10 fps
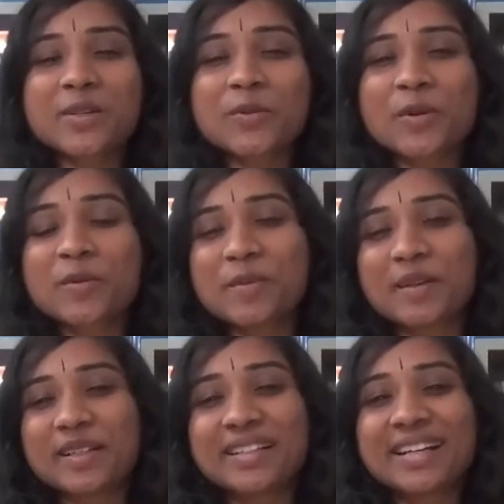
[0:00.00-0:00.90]

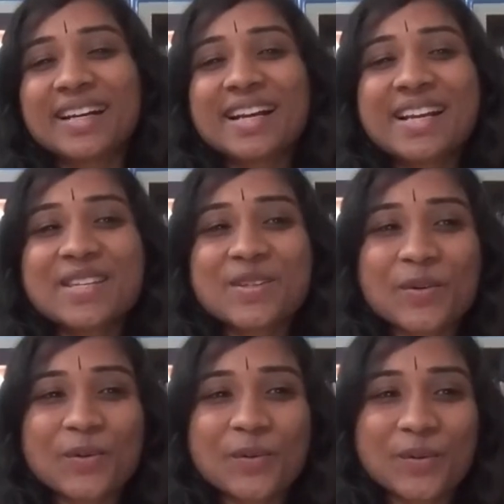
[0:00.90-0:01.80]
cucumber.
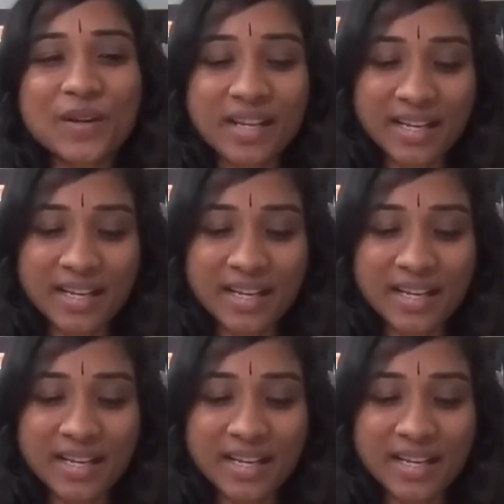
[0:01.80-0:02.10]
So